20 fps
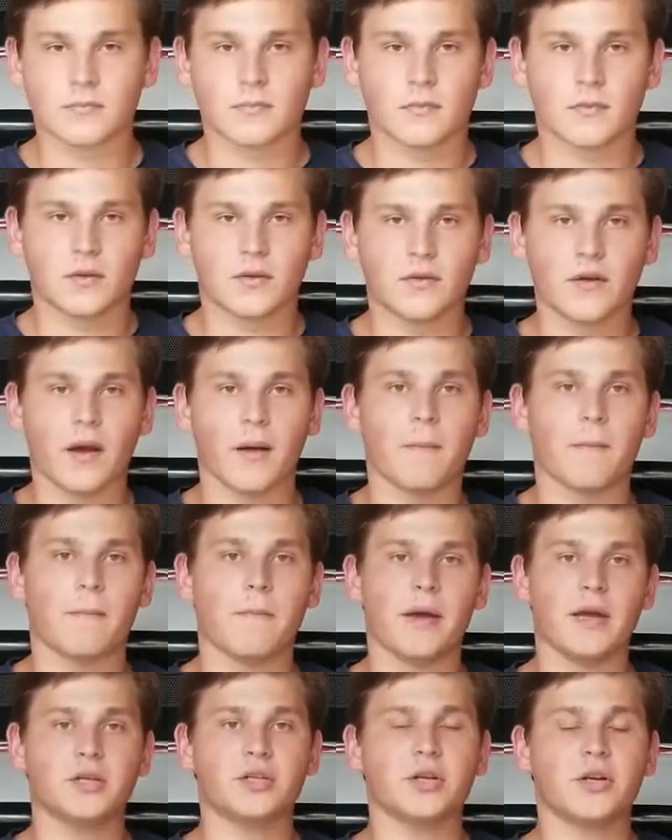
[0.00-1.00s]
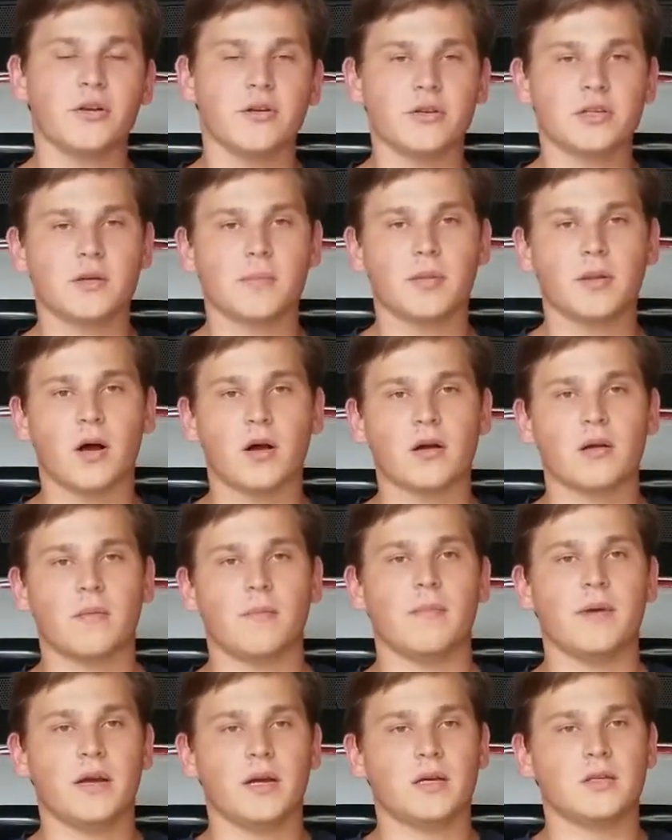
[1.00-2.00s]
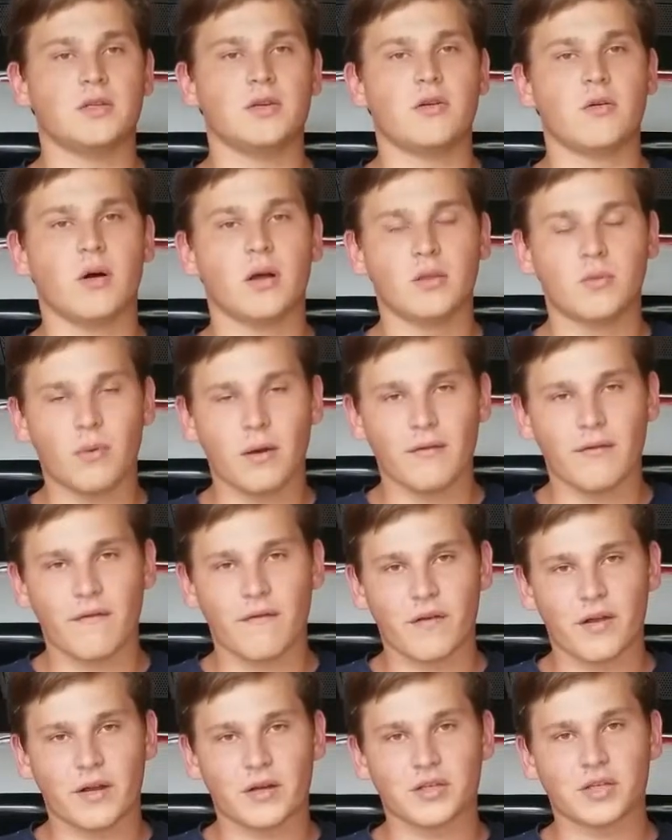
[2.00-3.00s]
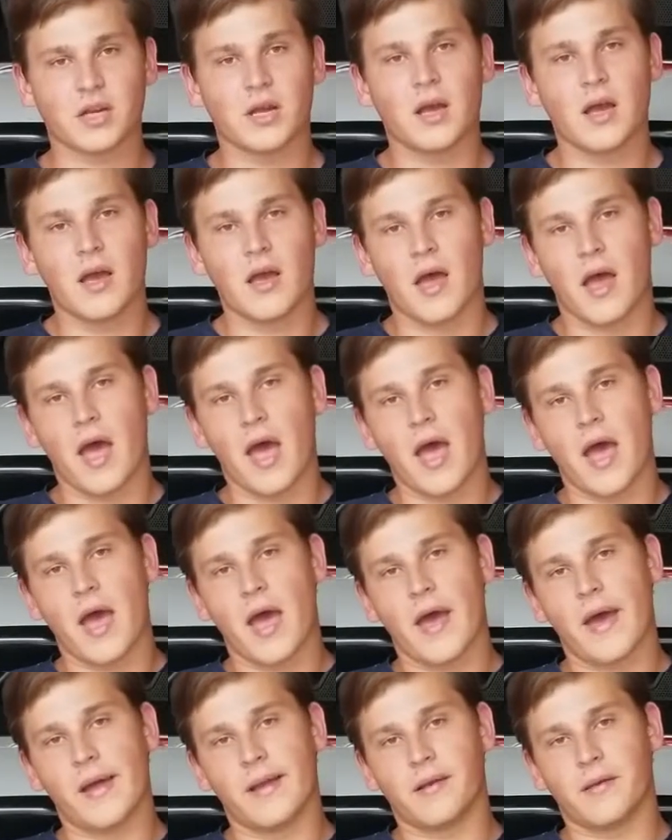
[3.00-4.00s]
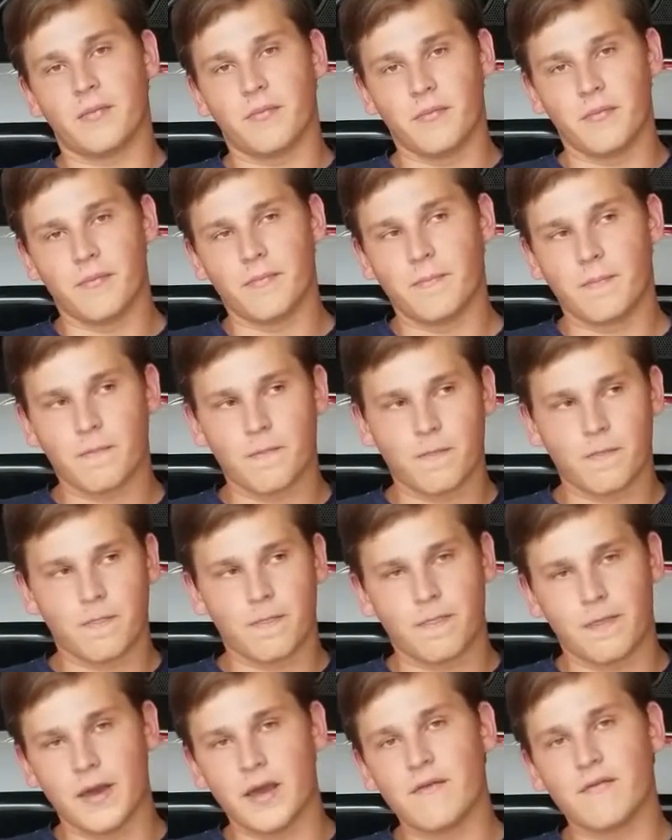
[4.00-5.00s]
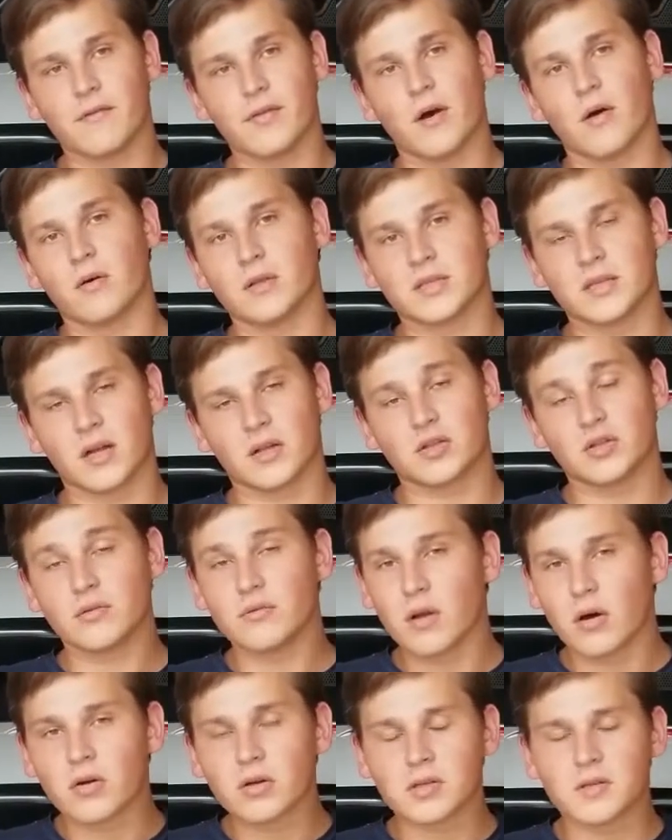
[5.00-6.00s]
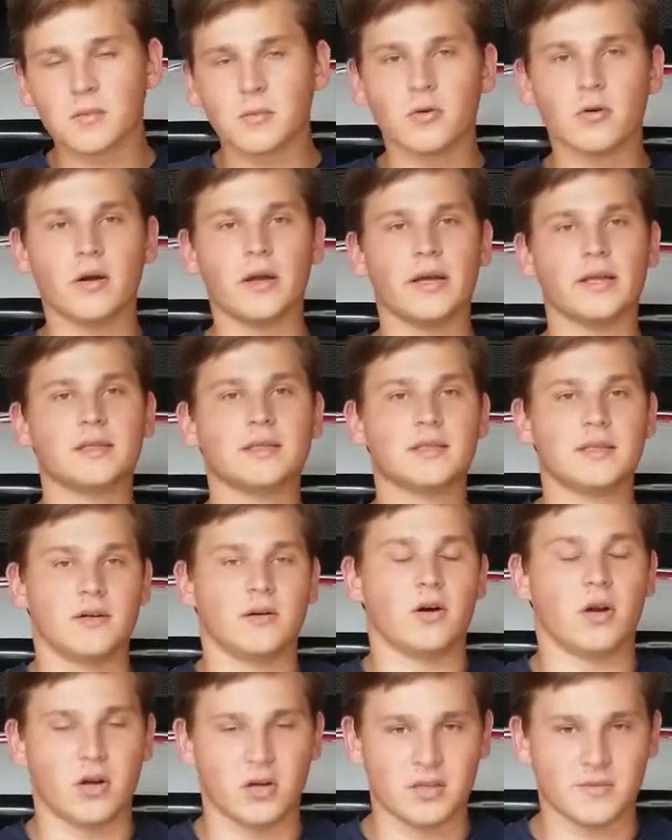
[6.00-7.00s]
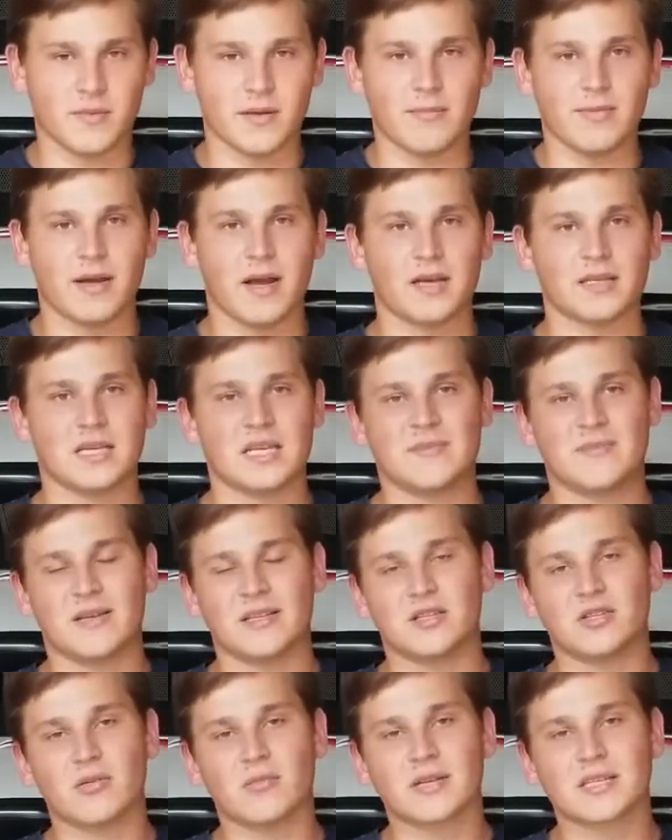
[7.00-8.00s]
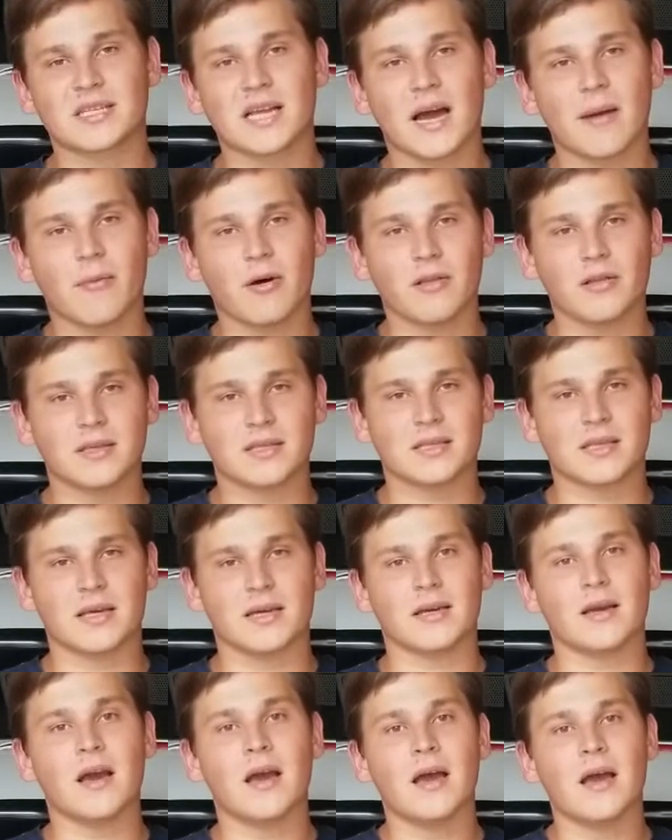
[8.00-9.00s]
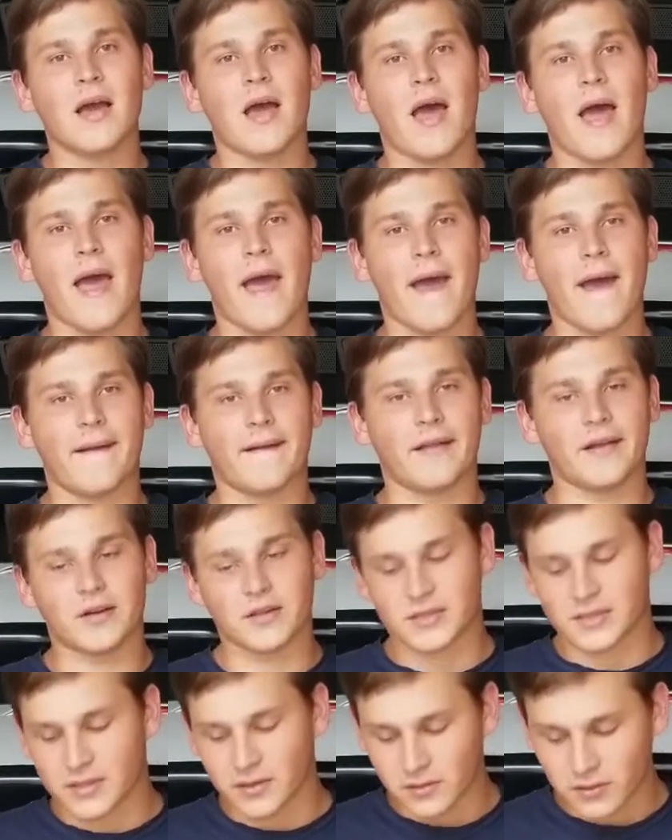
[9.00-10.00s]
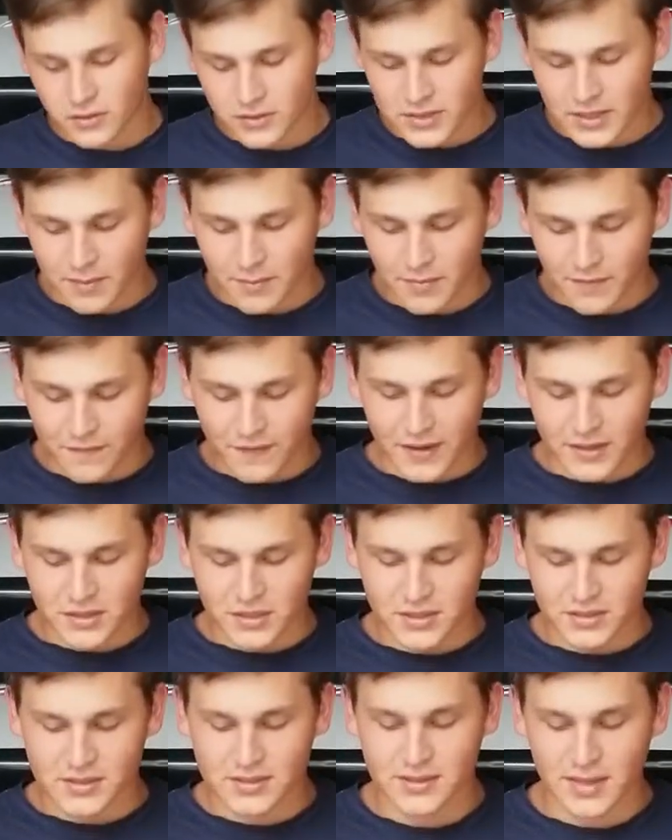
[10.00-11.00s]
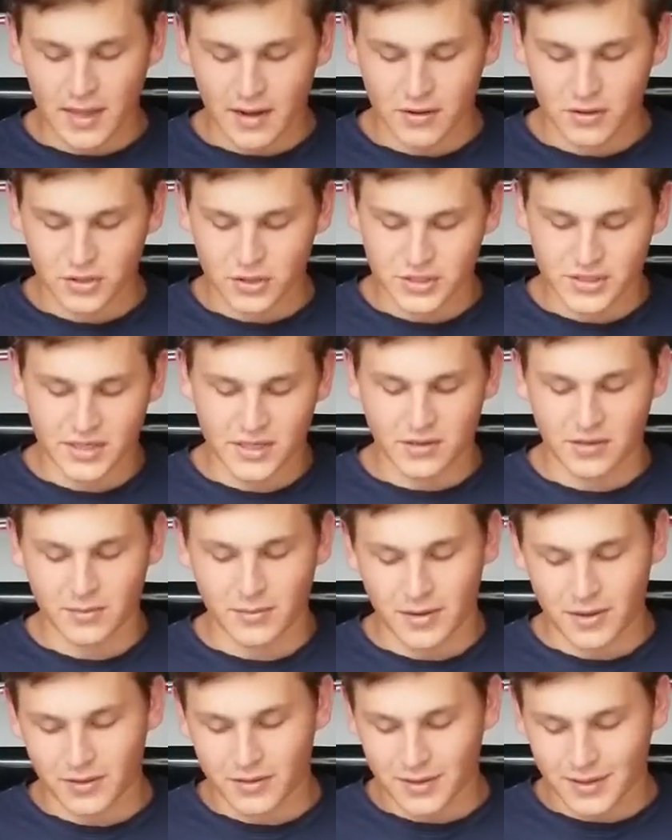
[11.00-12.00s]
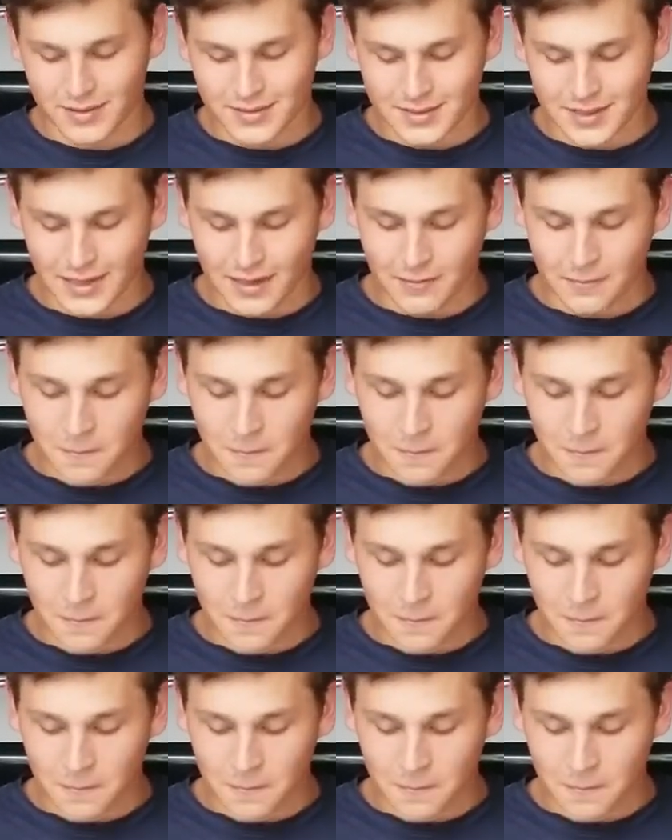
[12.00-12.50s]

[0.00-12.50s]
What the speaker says: So yeah, make sure you use a block because you don't want the wavy finish. And even though it's not too noticeable, it still hurts me because I spent so much time on this thing and there's still those imperfections that are just killing me on the inside.